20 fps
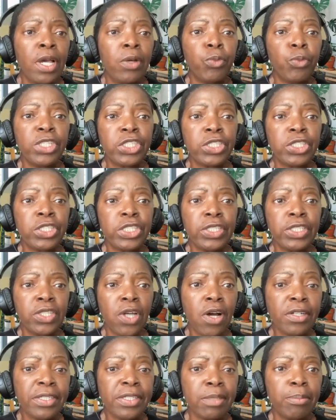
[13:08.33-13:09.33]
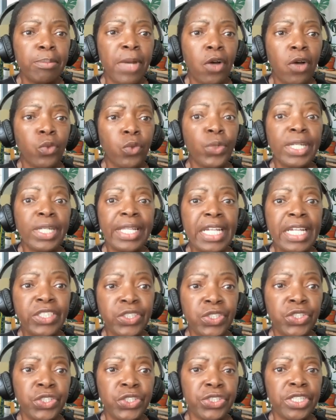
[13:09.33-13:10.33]
which she talks about
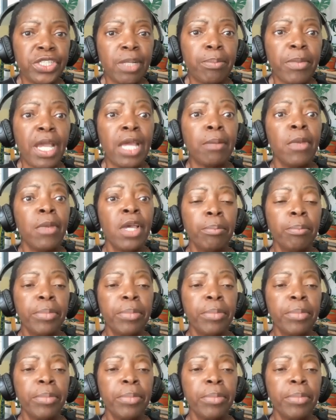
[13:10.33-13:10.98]
relationship and